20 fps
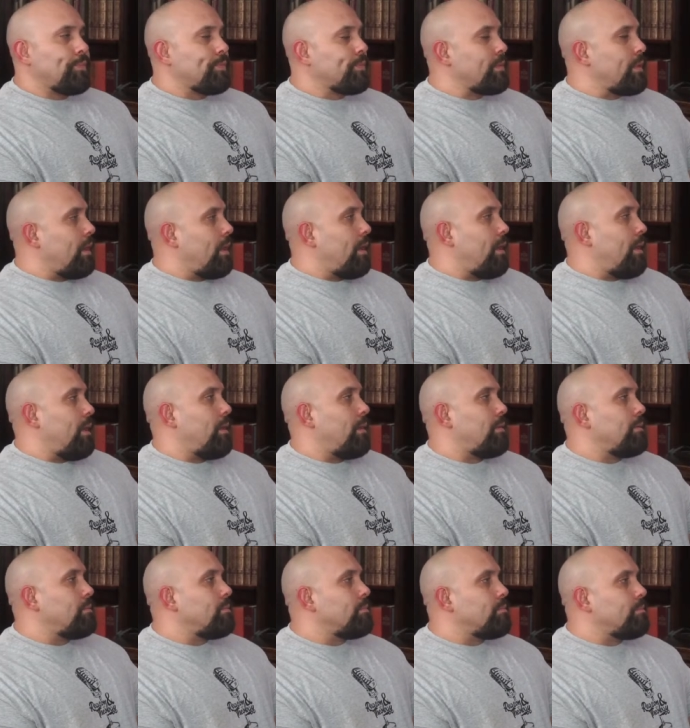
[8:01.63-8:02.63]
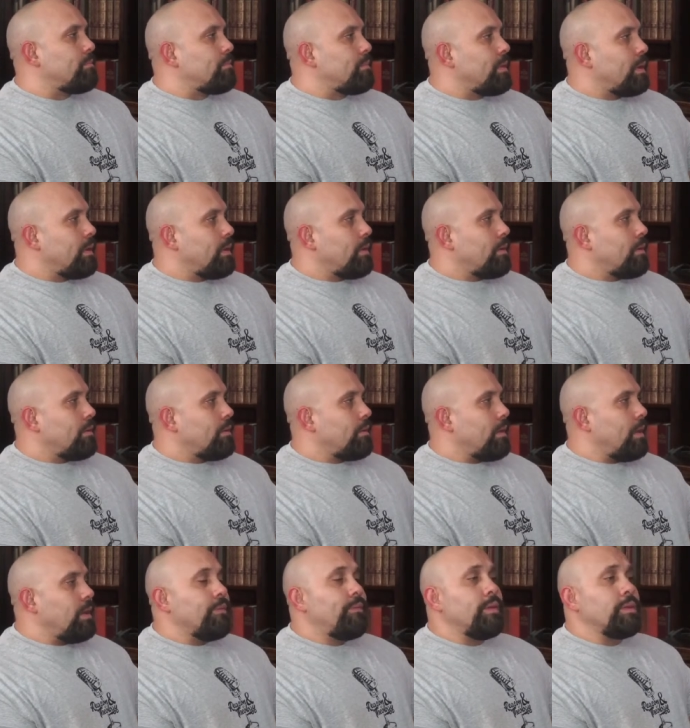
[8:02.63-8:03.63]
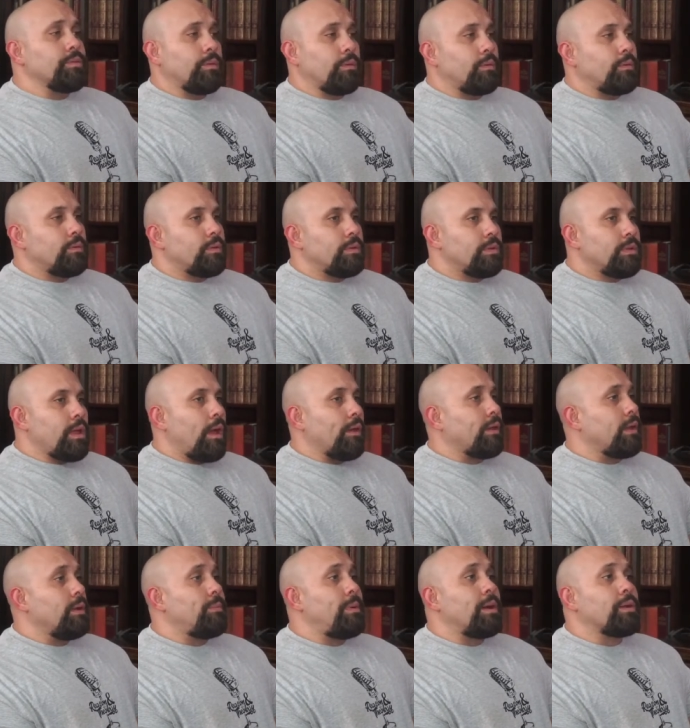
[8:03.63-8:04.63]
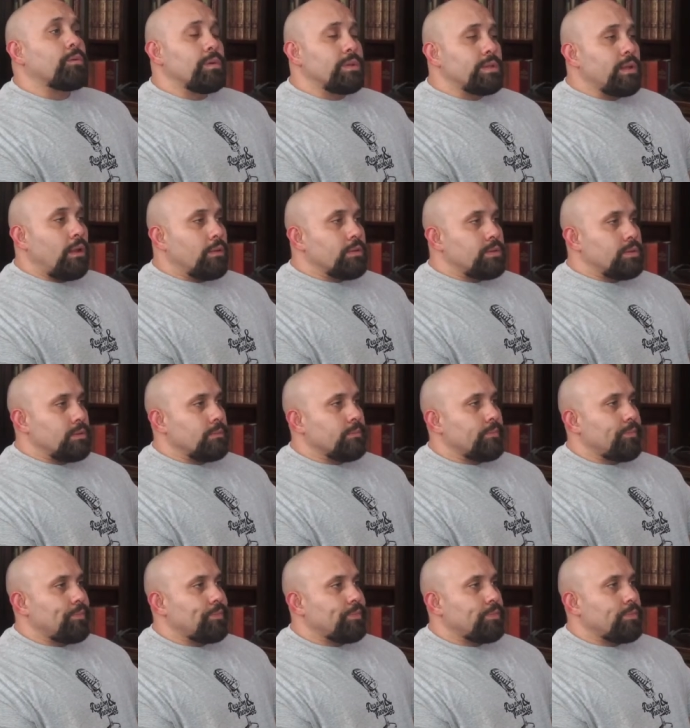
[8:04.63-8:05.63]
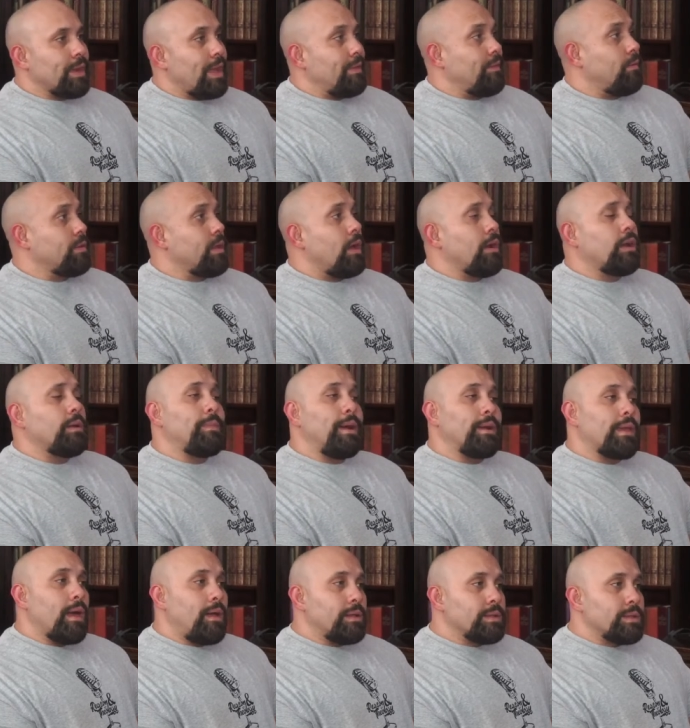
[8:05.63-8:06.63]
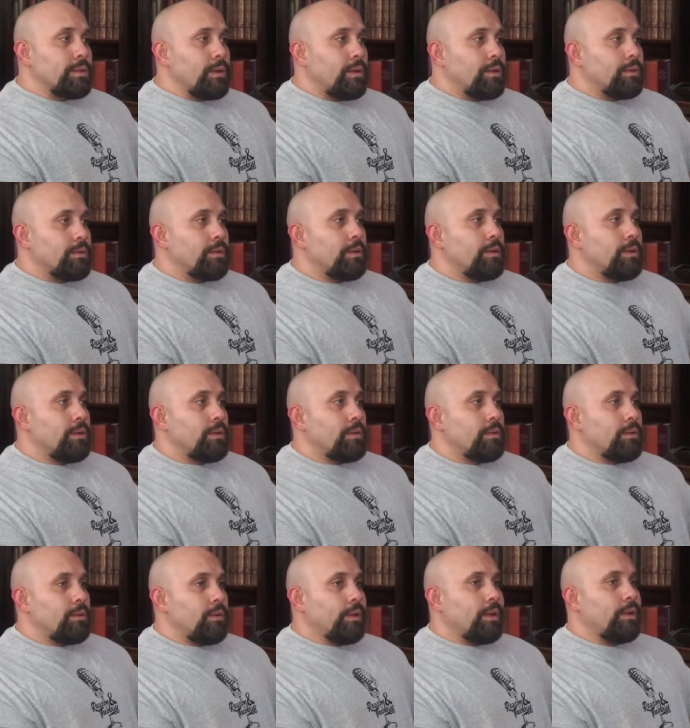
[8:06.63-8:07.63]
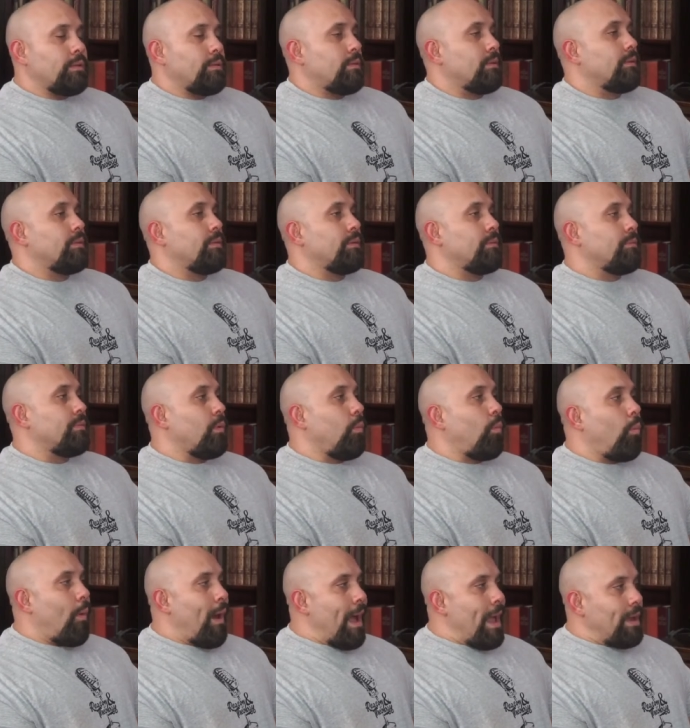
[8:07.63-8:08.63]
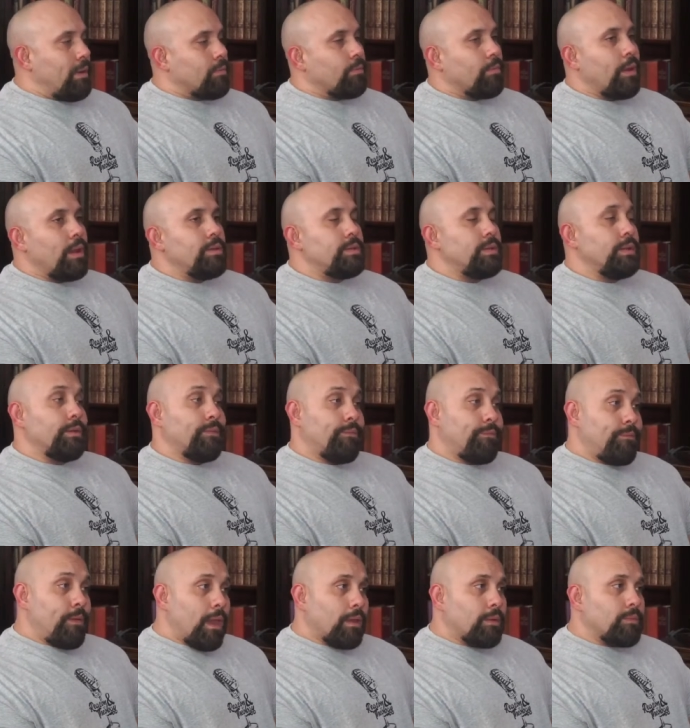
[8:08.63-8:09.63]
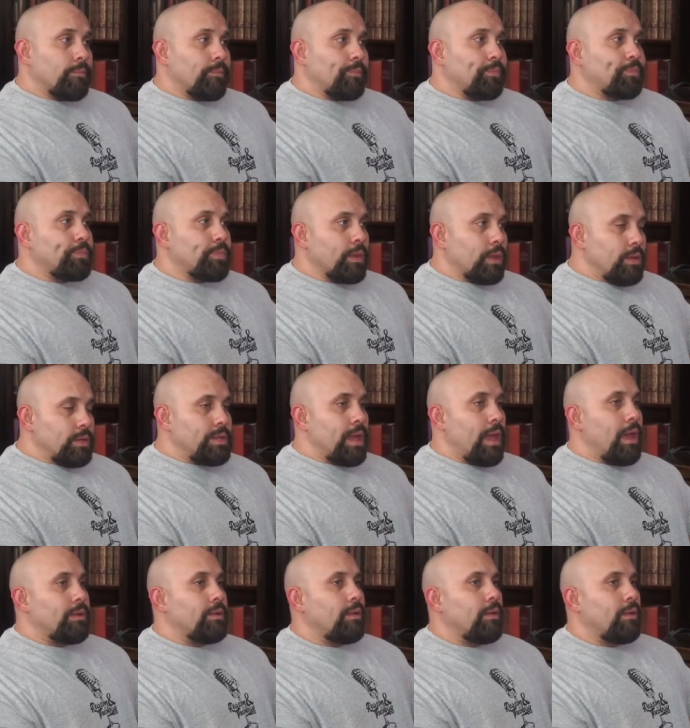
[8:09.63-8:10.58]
uh, individual talking about Christology, and they'll talk about Chalcedon. Right. Look at the, the, the wide ranging effect right. it's had.